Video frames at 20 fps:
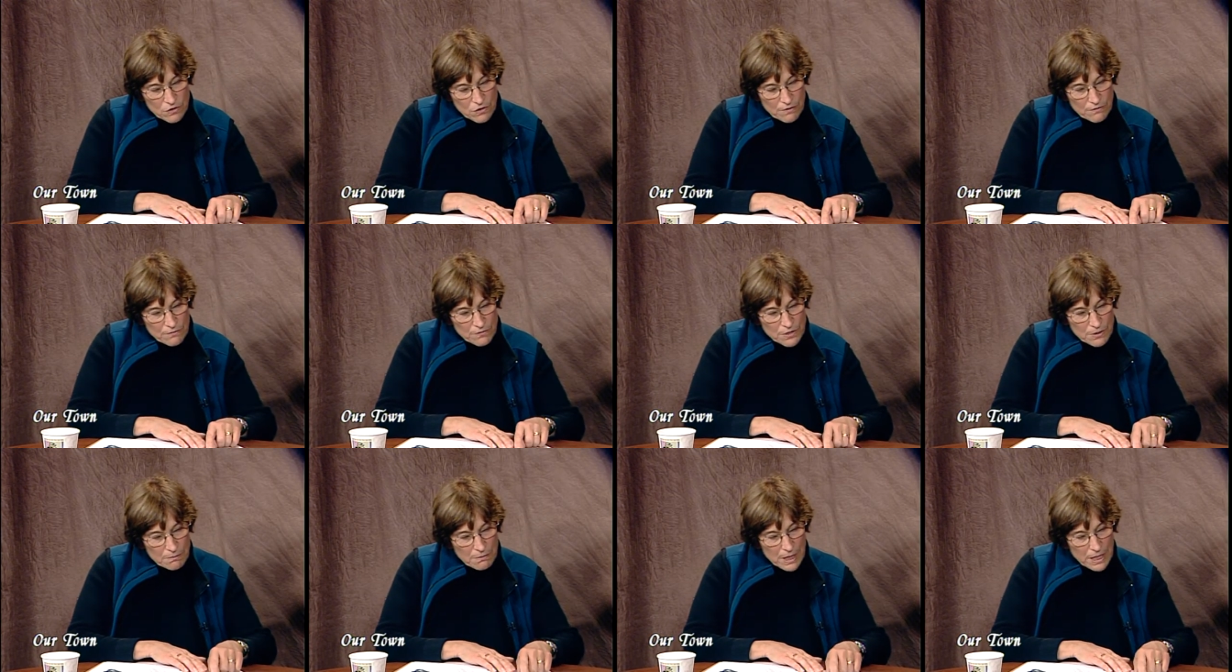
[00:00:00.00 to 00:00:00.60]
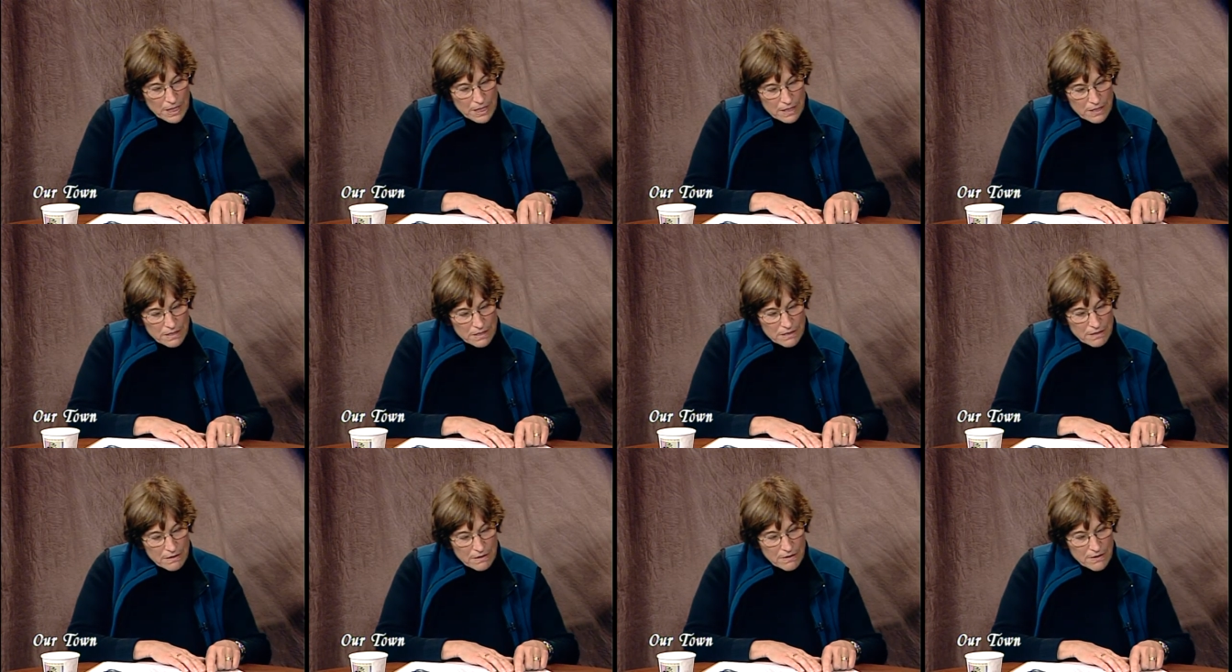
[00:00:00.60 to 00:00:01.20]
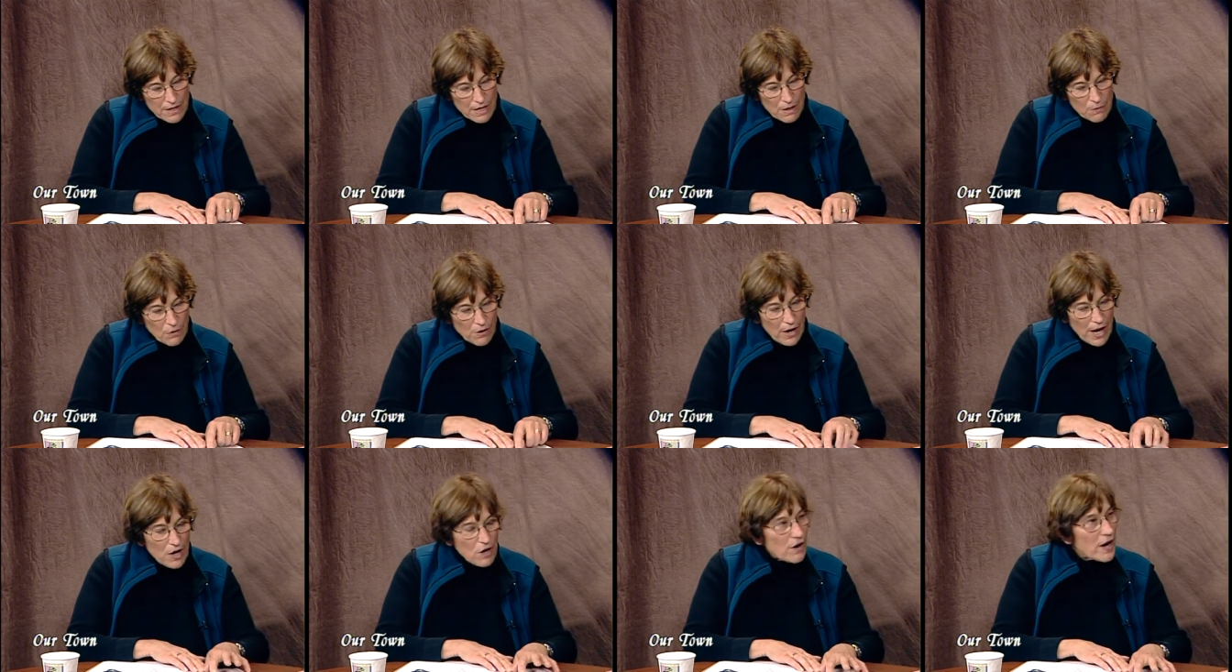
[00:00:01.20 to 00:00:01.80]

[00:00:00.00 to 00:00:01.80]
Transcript: You have some monies oh, that okay.